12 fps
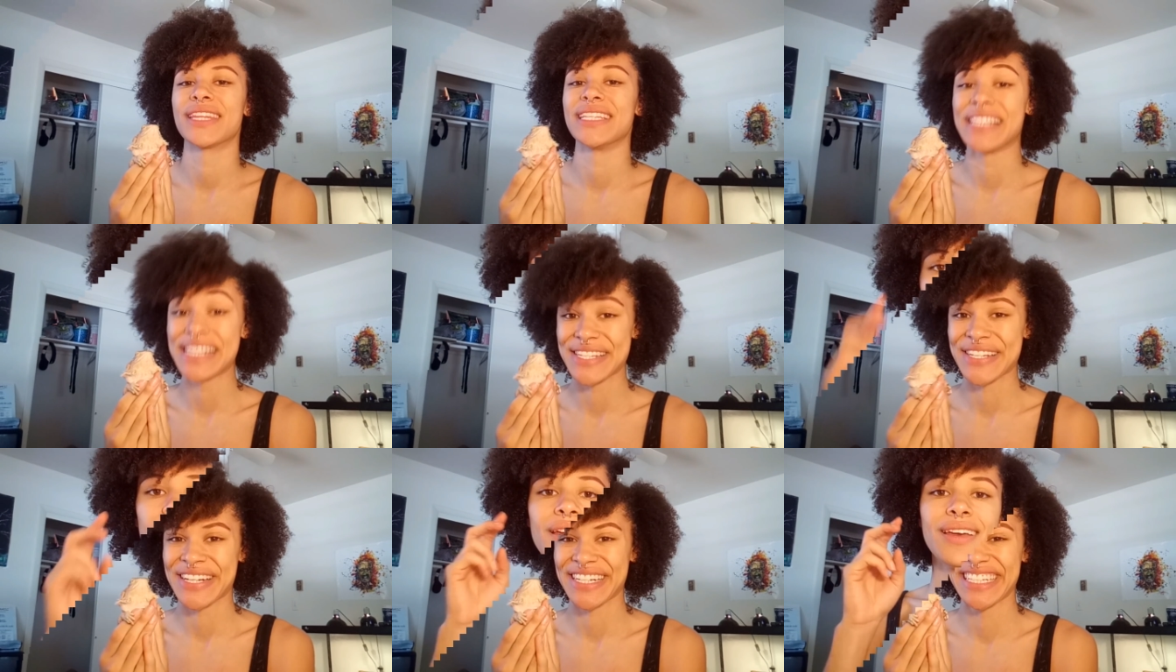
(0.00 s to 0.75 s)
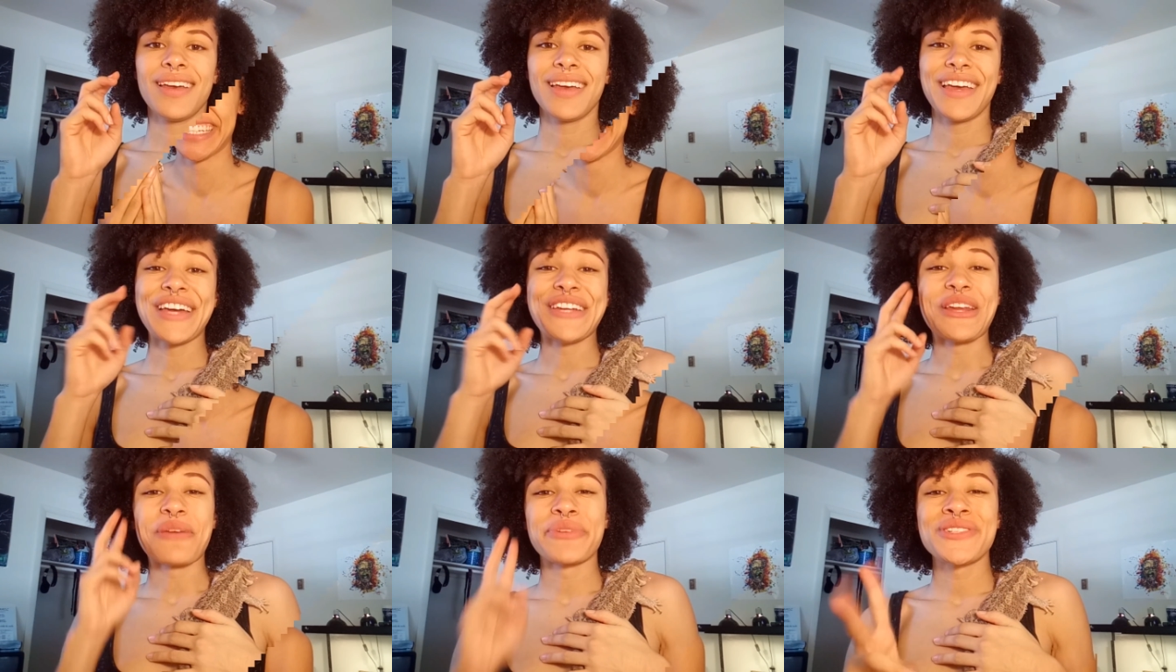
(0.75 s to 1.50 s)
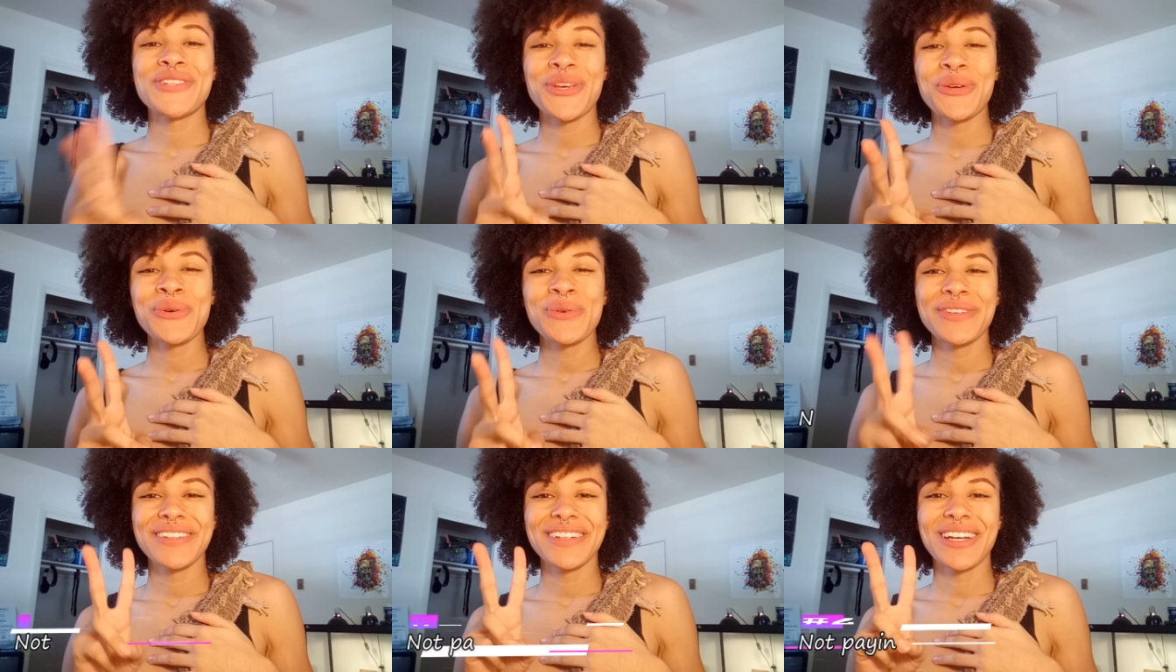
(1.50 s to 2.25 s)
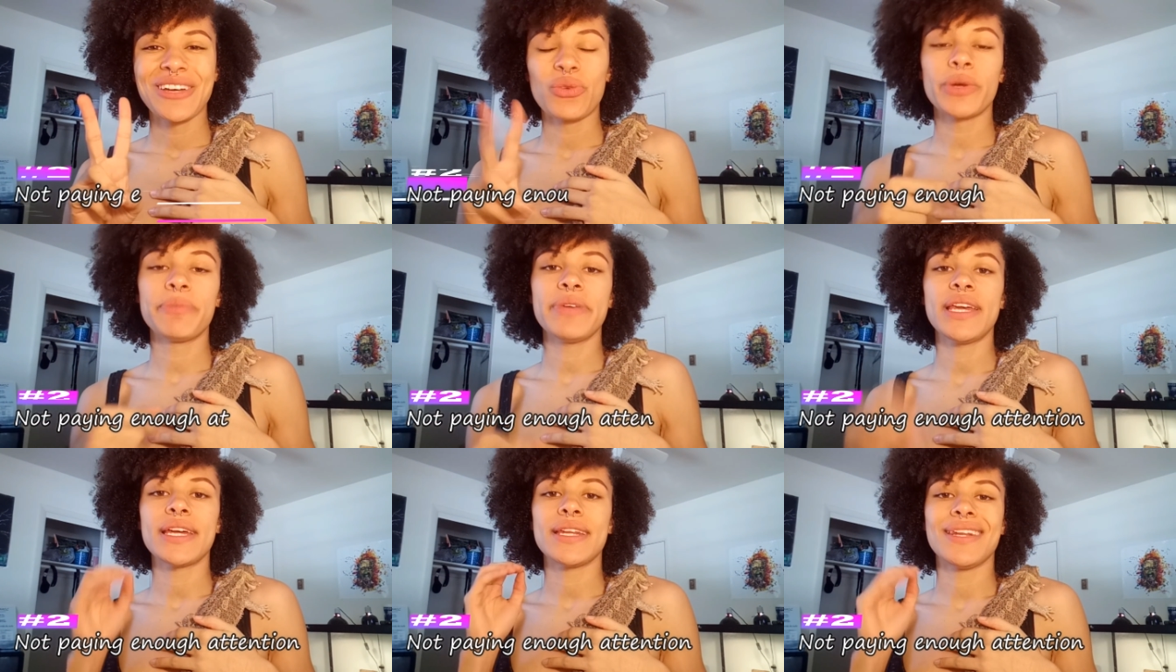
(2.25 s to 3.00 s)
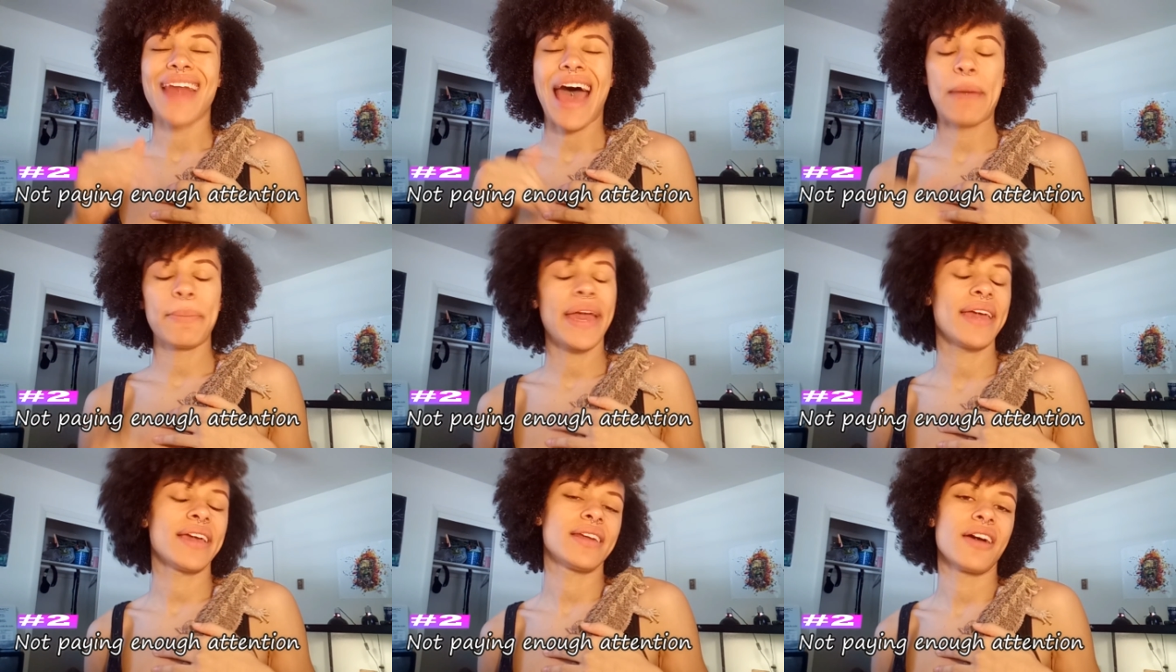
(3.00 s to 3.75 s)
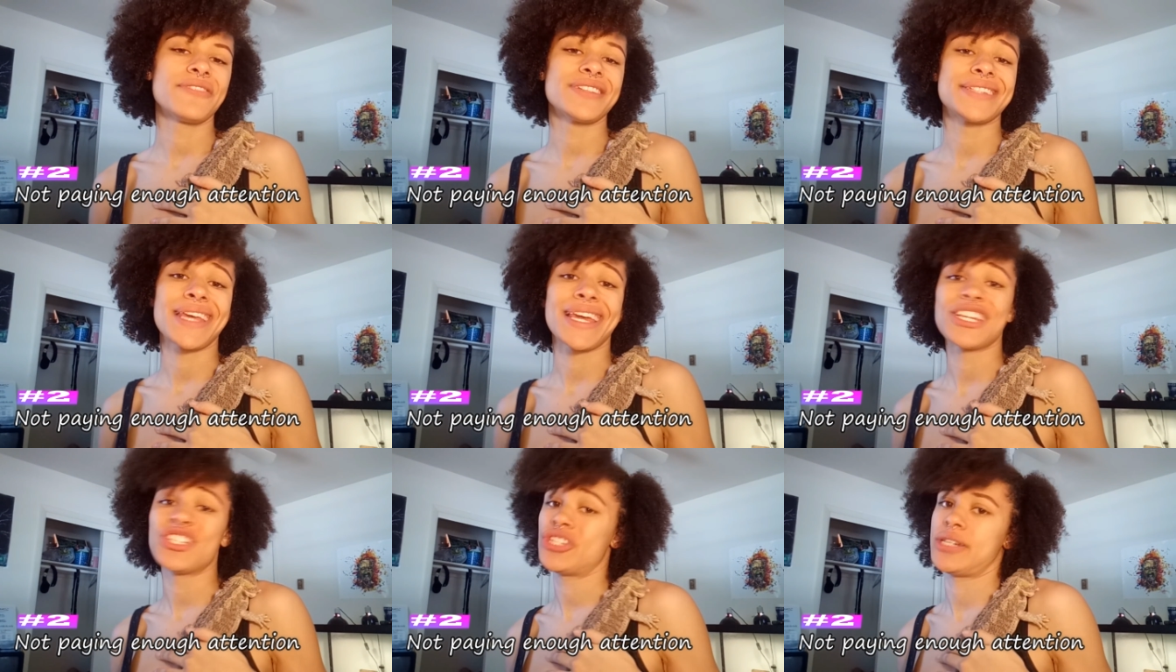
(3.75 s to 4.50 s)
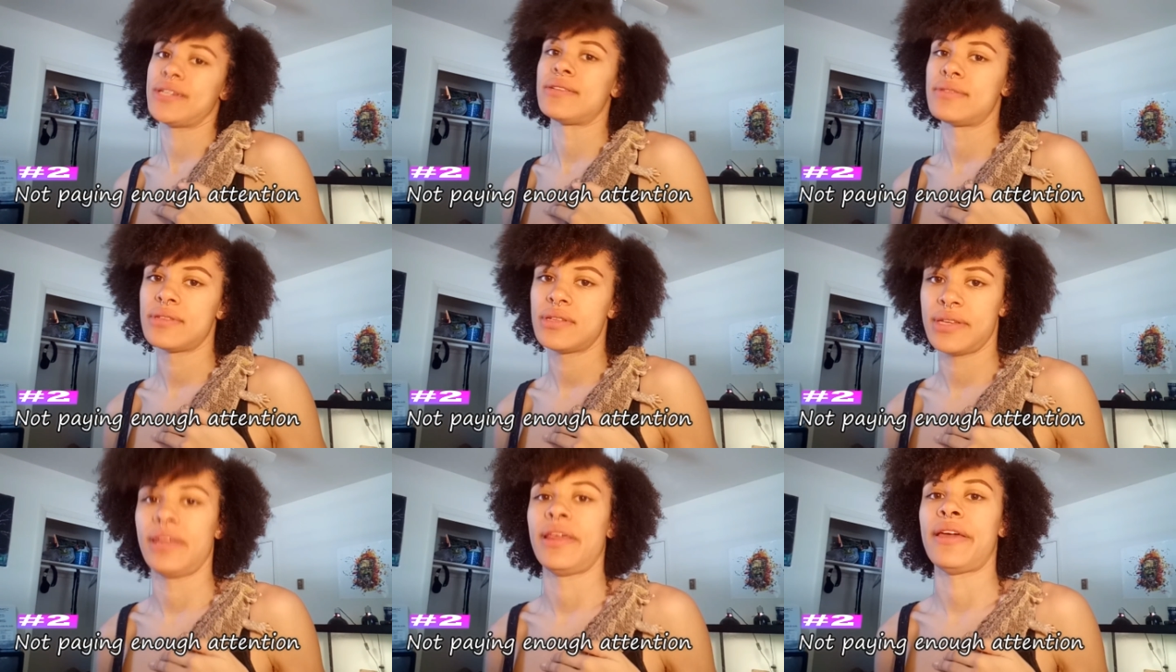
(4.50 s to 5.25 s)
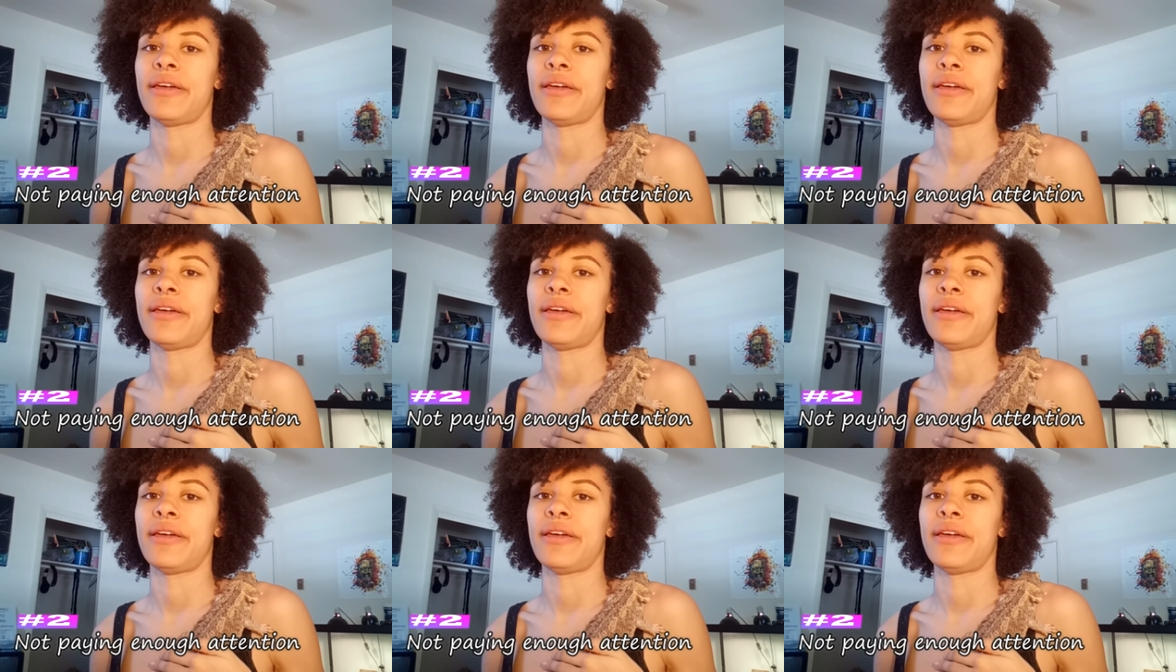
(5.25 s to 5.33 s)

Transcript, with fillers: the lizard. Number two would be not paying enough attention to them